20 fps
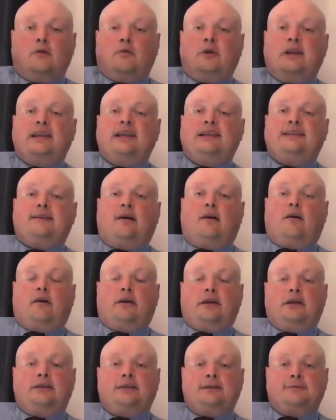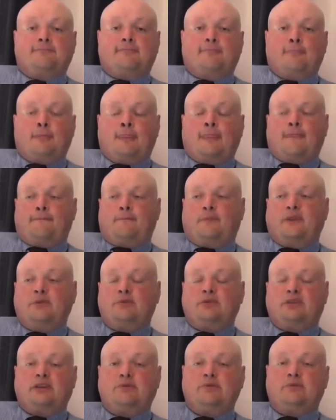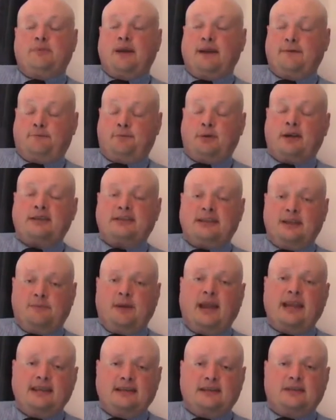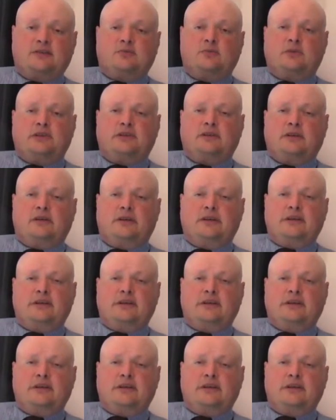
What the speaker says: when he died, he was practically penniless when he died.